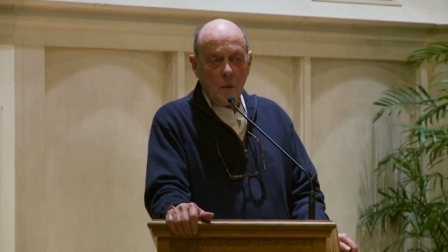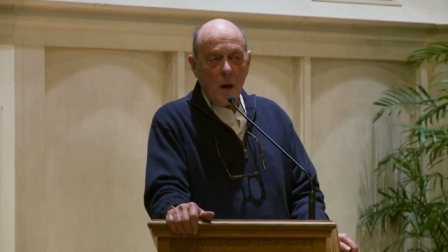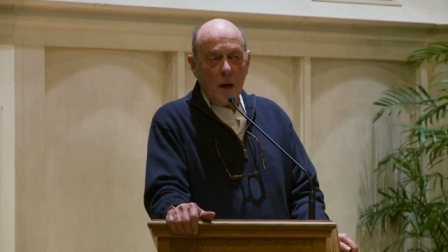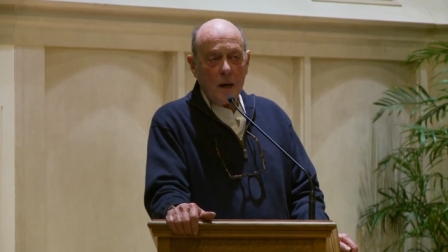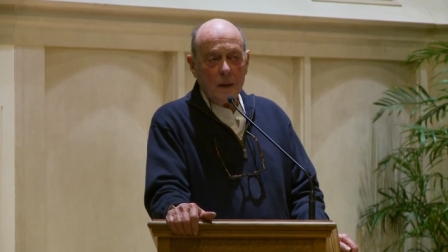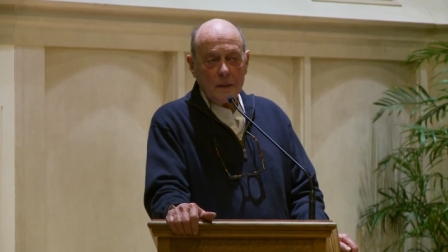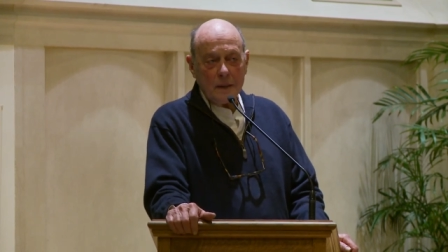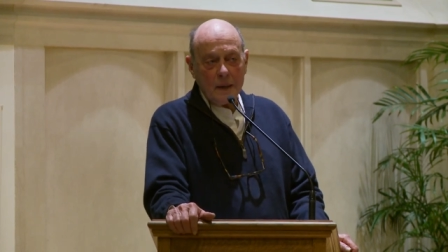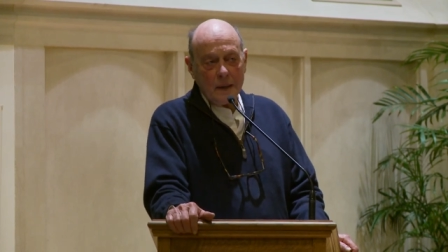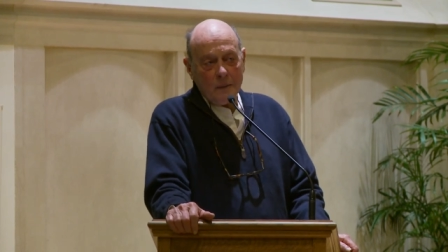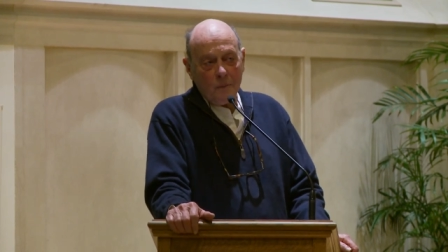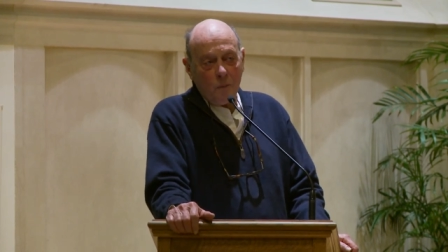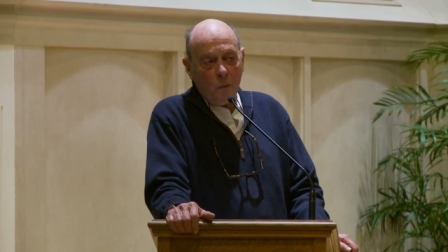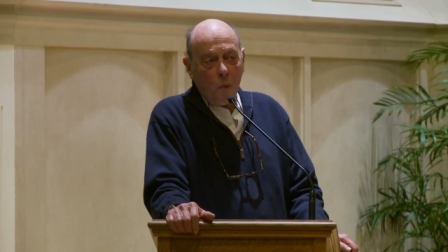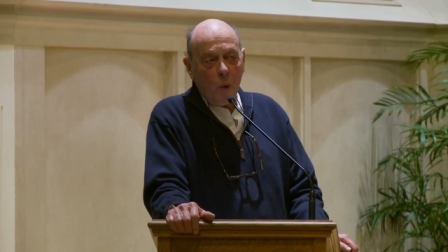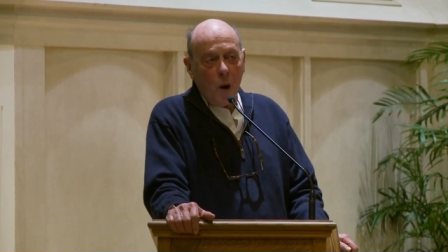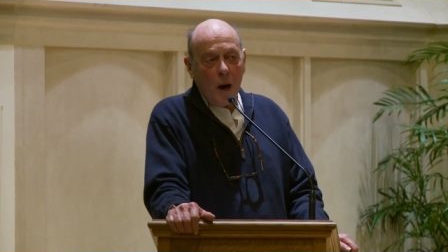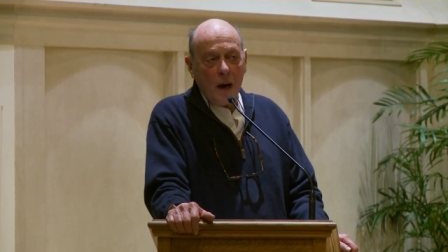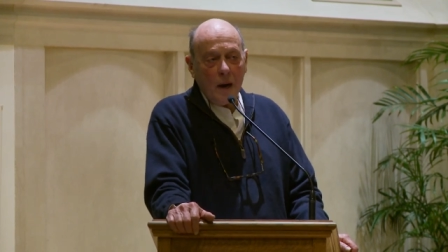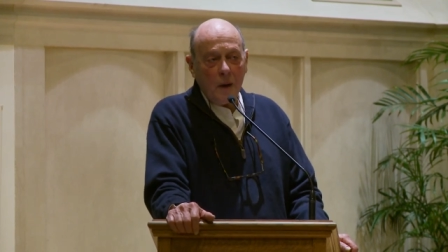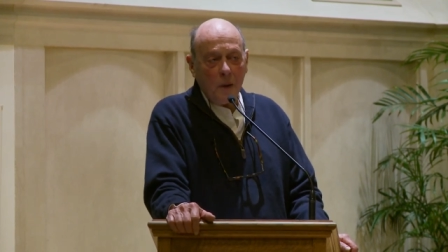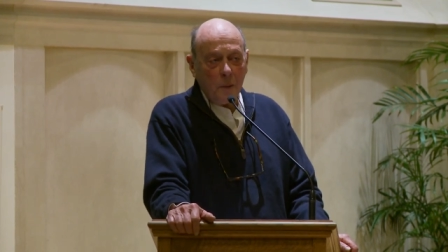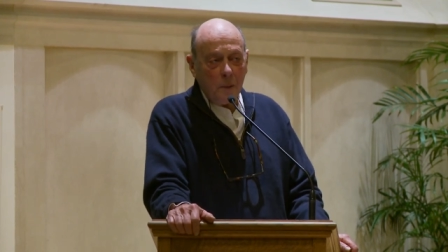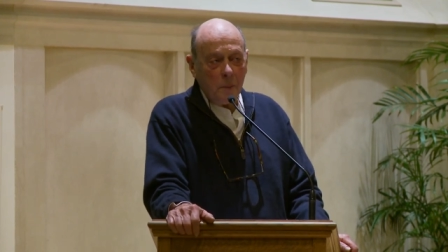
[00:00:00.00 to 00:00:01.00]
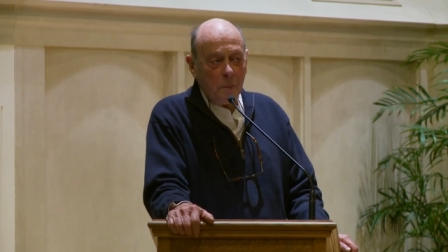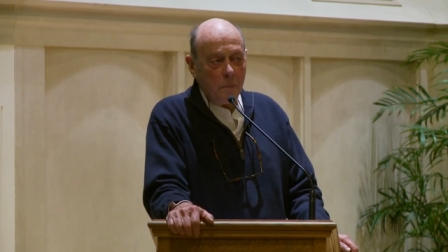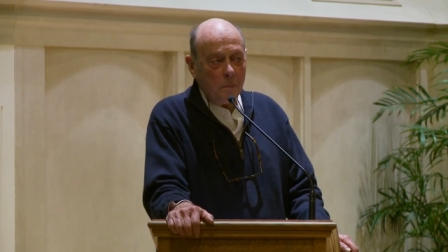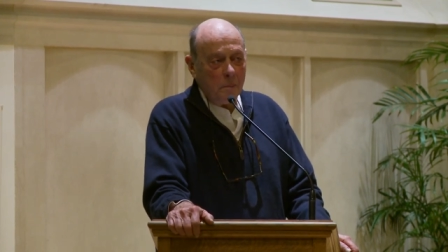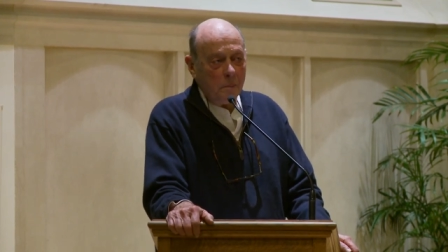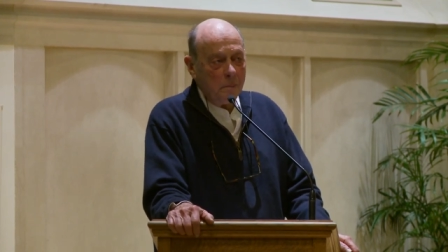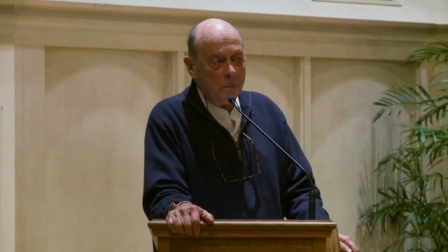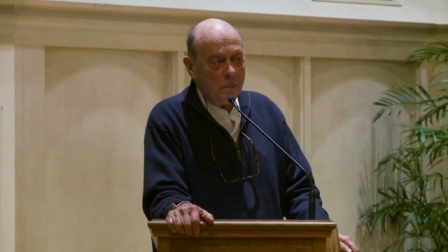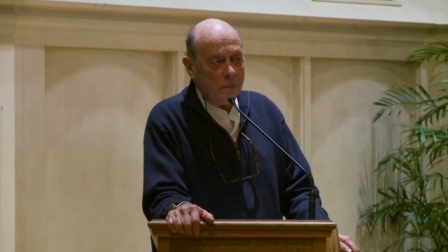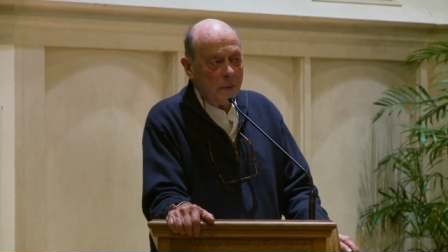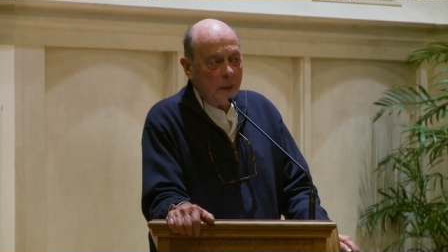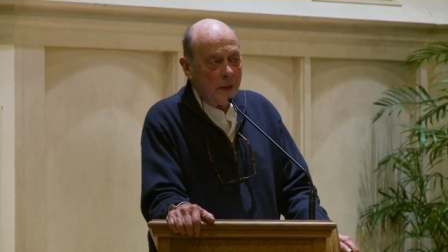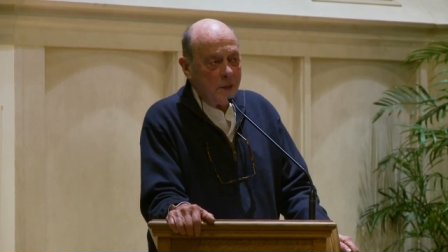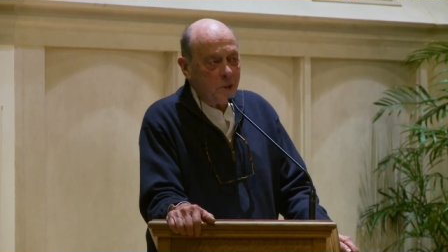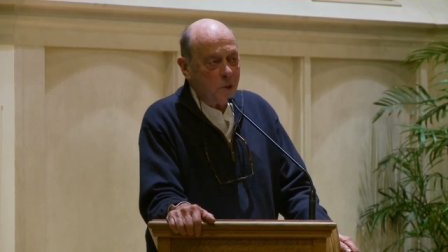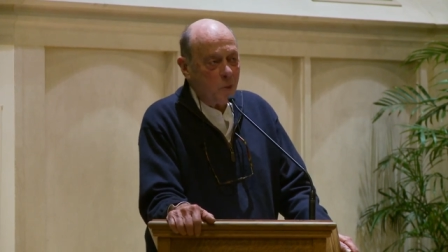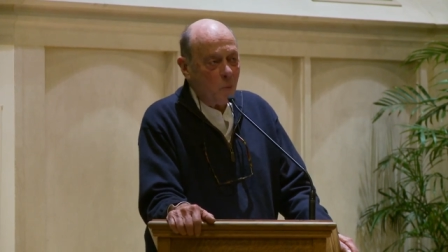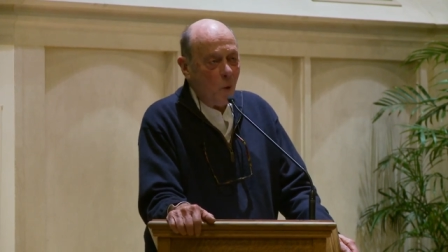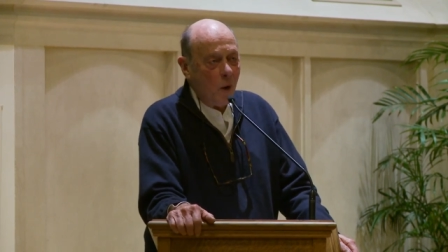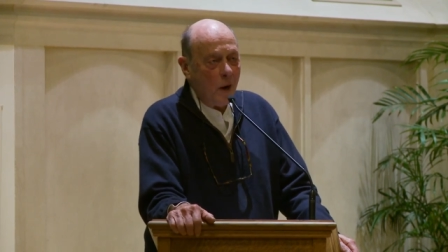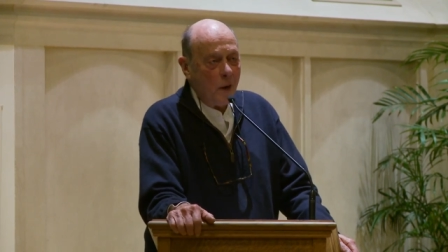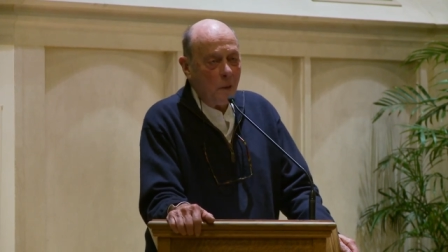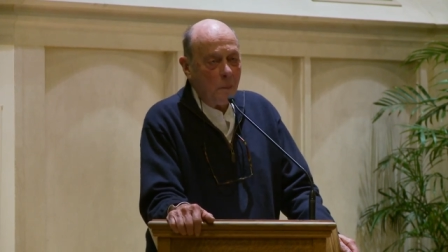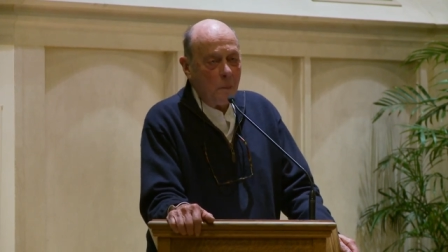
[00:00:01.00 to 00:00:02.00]
a, kind of wild, nice
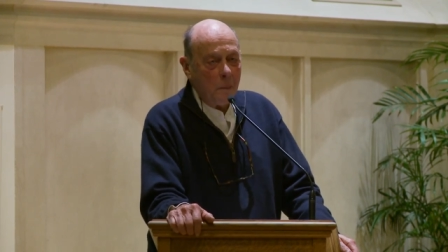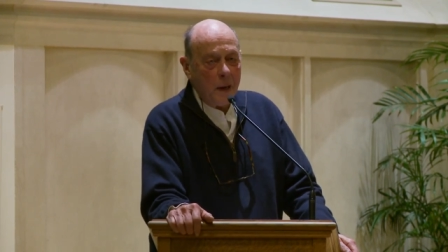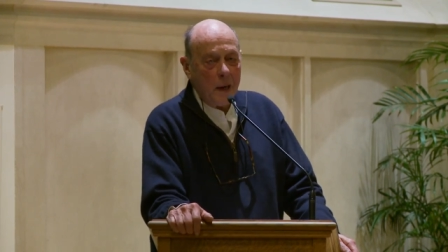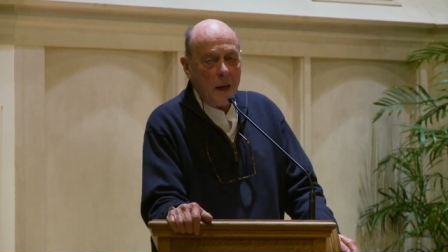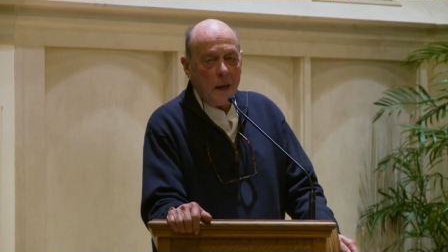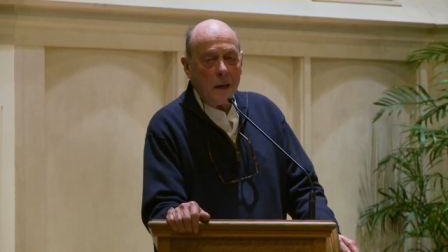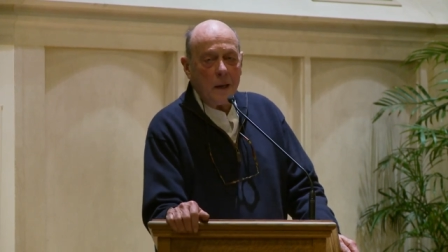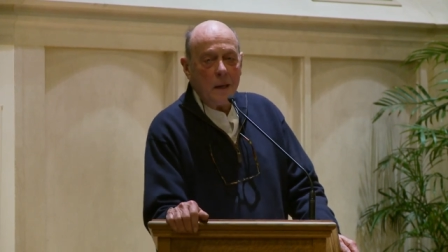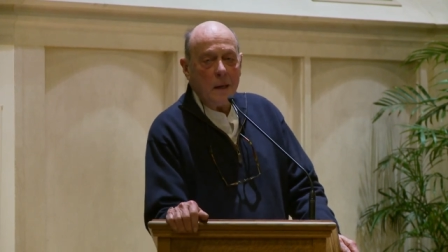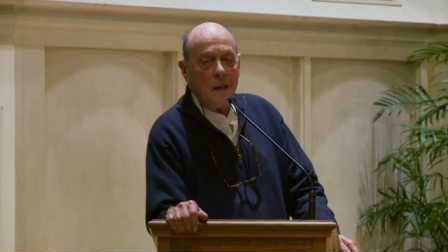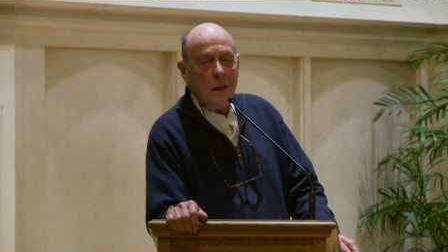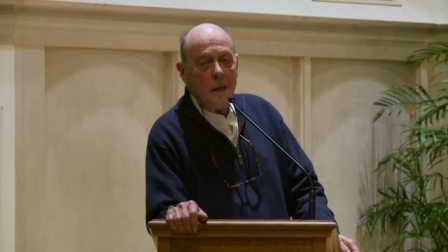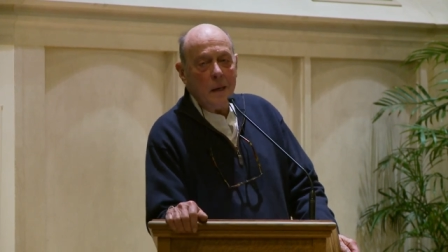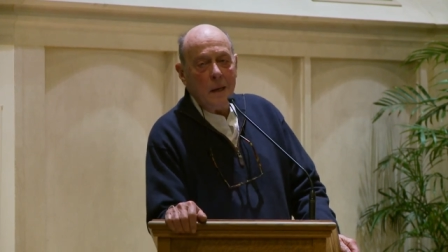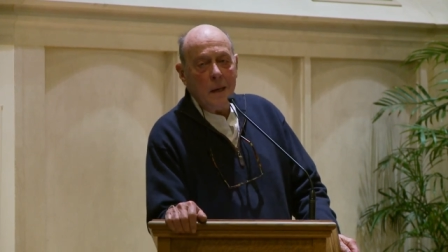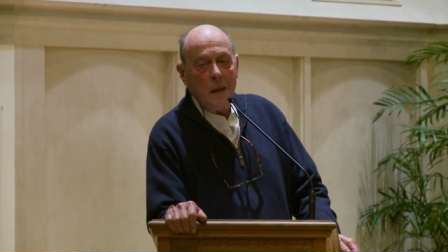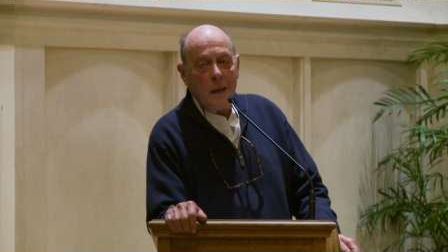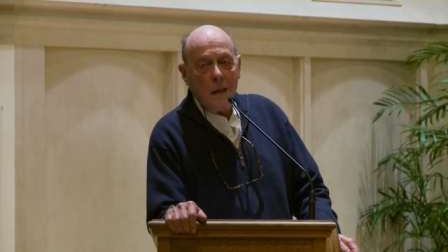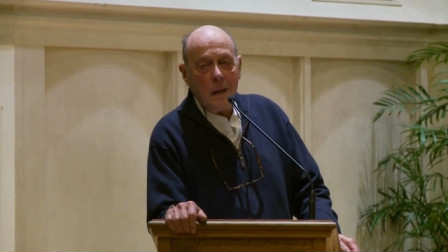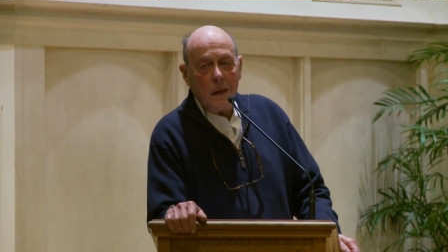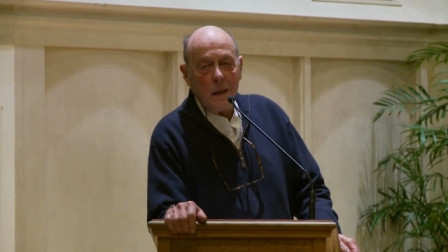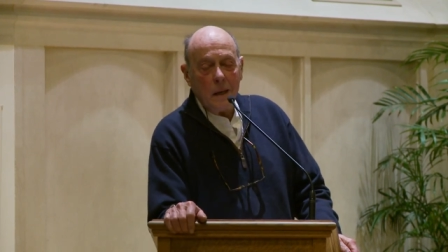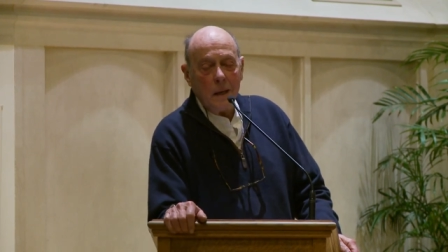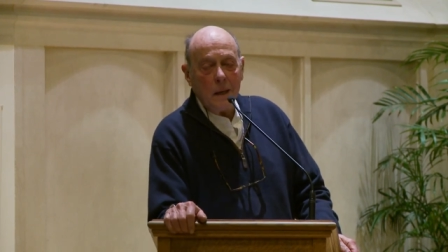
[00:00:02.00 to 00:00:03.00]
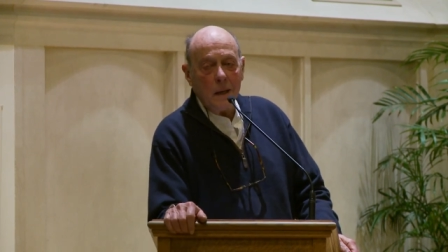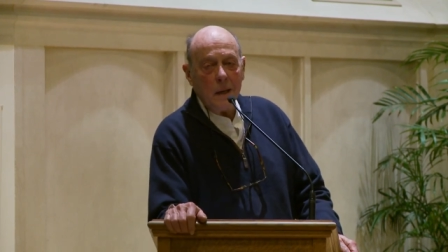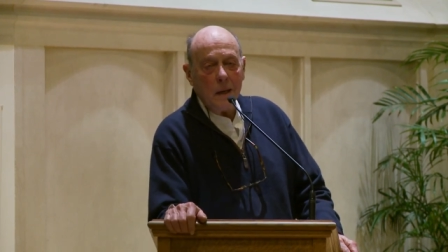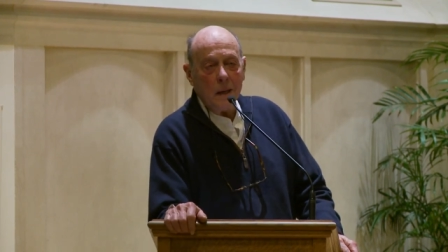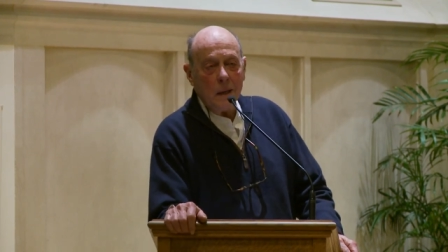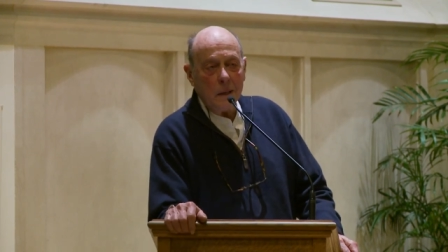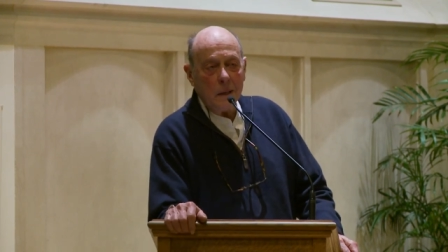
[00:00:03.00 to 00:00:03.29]
wild man, uh,